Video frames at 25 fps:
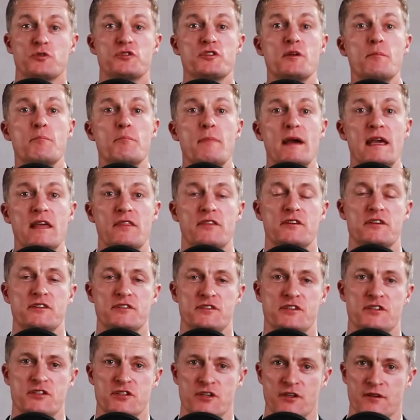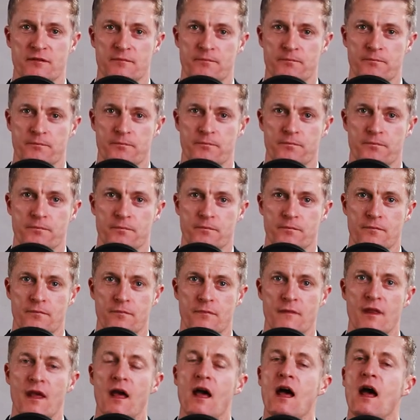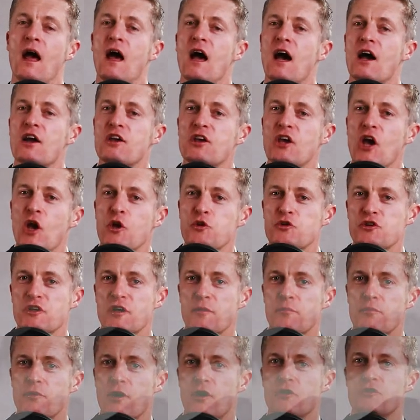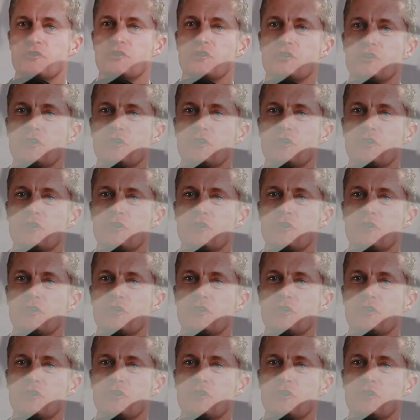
to make the decision. A coaching approach